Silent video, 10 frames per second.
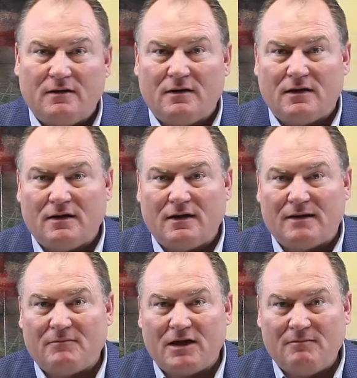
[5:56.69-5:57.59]

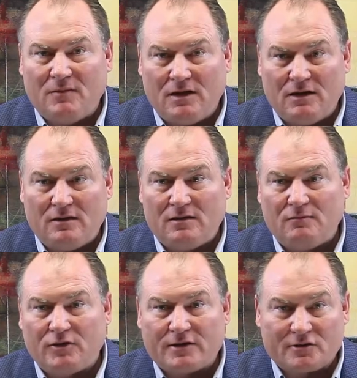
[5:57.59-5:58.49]
that might mean
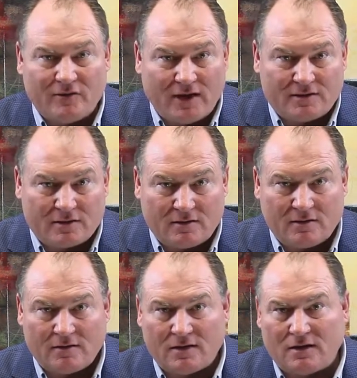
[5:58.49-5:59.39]
preservation,